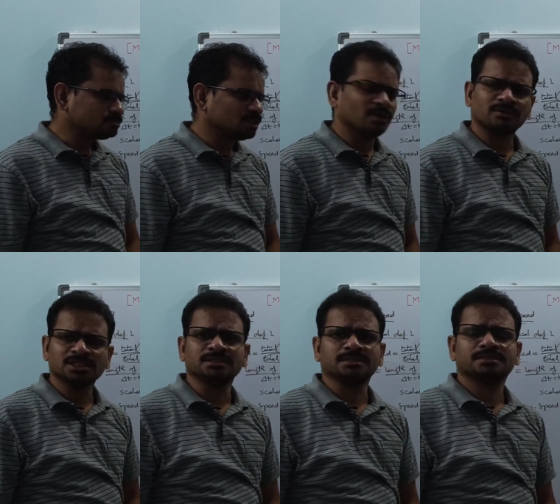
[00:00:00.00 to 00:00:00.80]
One
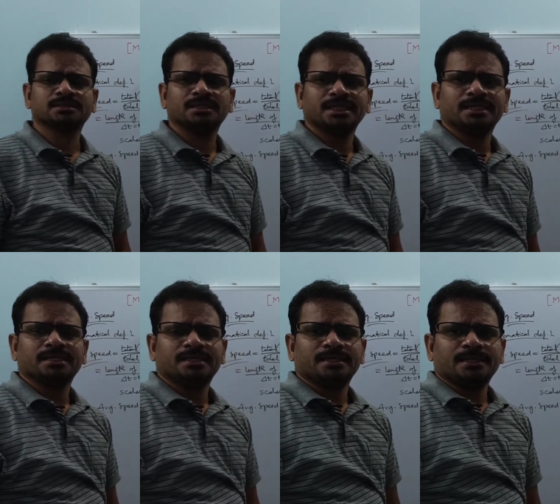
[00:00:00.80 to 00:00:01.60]
question is,
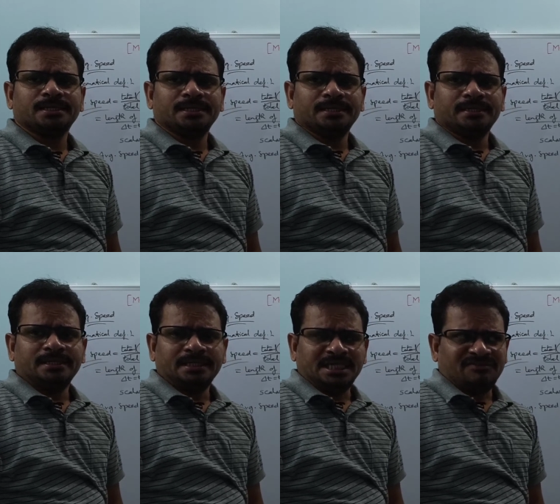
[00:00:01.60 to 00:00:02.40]

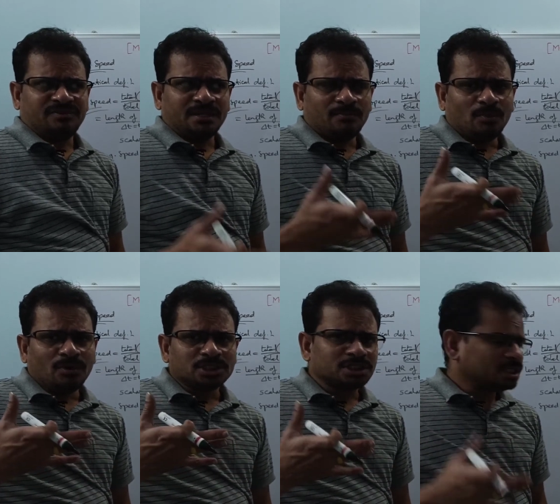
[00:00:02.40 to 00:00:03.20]
if the
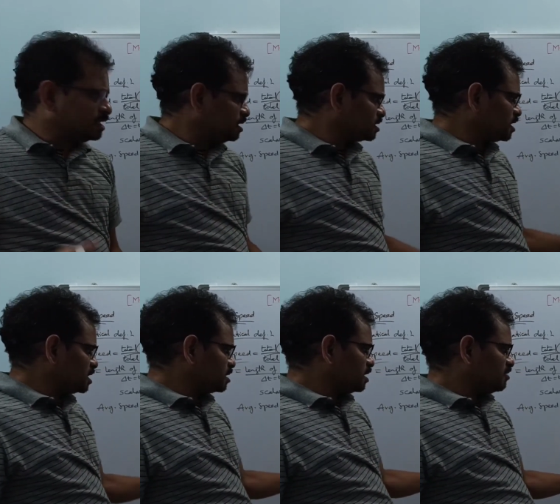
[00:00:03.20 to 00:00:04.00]
motion, in this
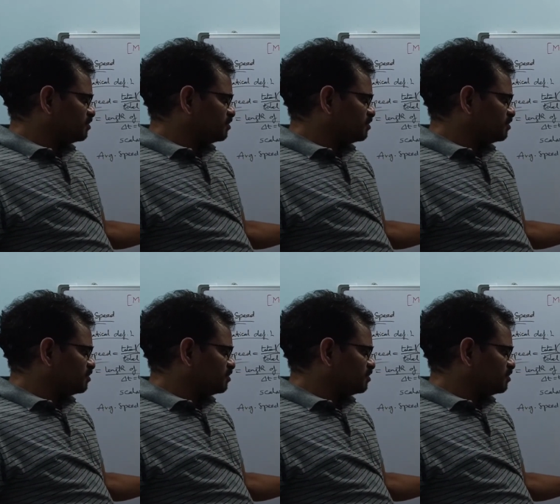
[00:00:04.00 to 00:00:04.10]
case,